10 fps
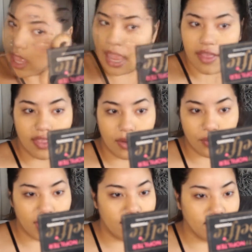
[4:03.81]
And then
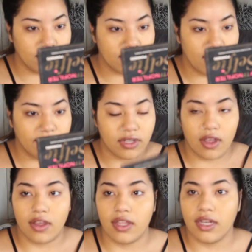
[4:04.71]
whatever is left
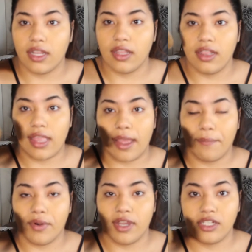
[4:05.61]
on
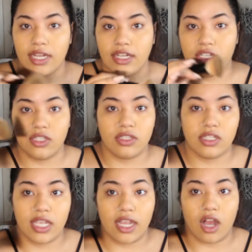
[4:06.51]
that brush, I
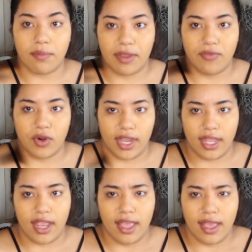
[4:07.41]
just take on my
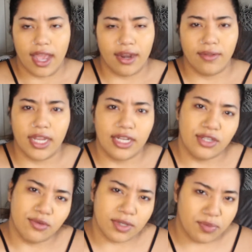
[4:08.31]
forehead. I don't like
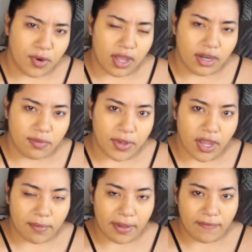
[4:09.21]
too much product being
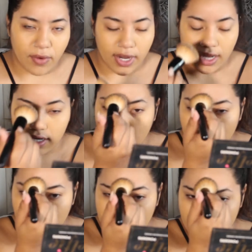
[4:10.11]
on my forehead
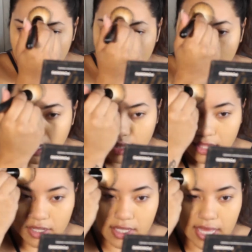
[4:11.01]
because it can
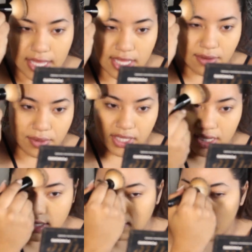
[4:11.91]
look cakey really
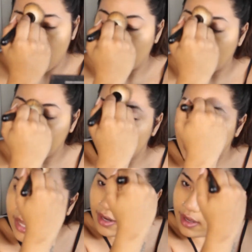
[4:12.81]
easily on my
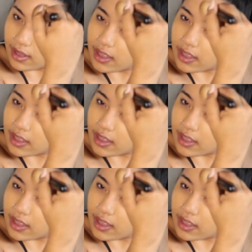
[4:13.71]
skin.